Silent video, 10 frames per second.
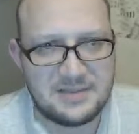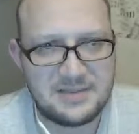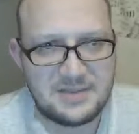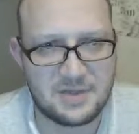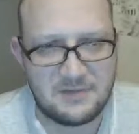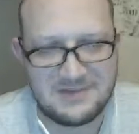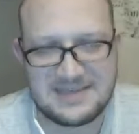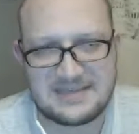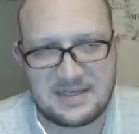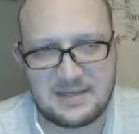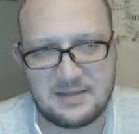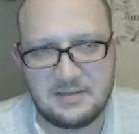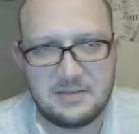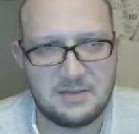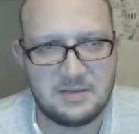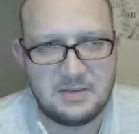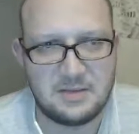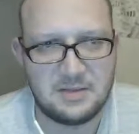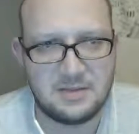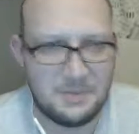sort of assessing
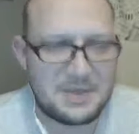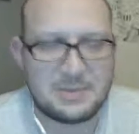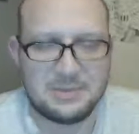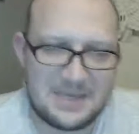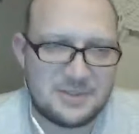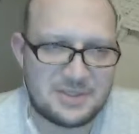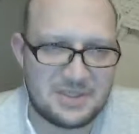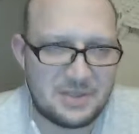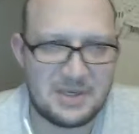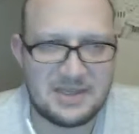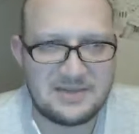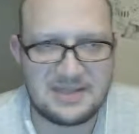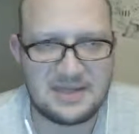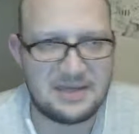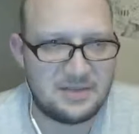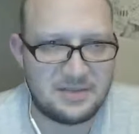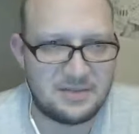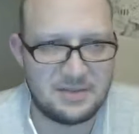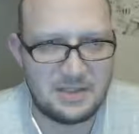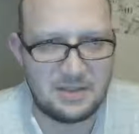the minimal damage that there is. They
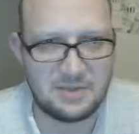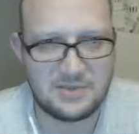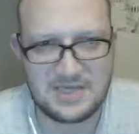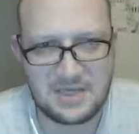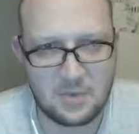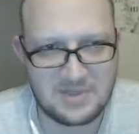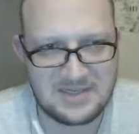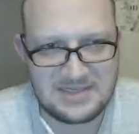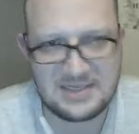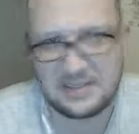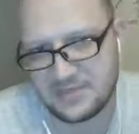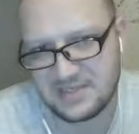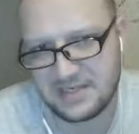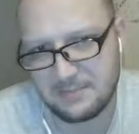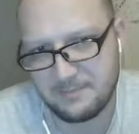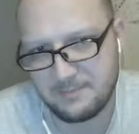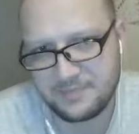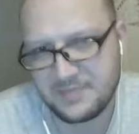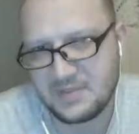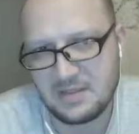didn't lose any horses, didn't lose any
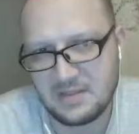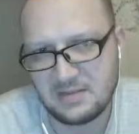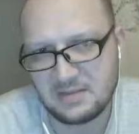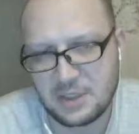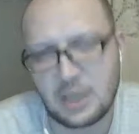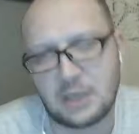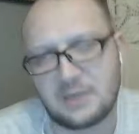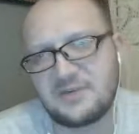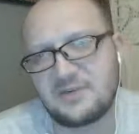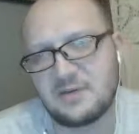carts.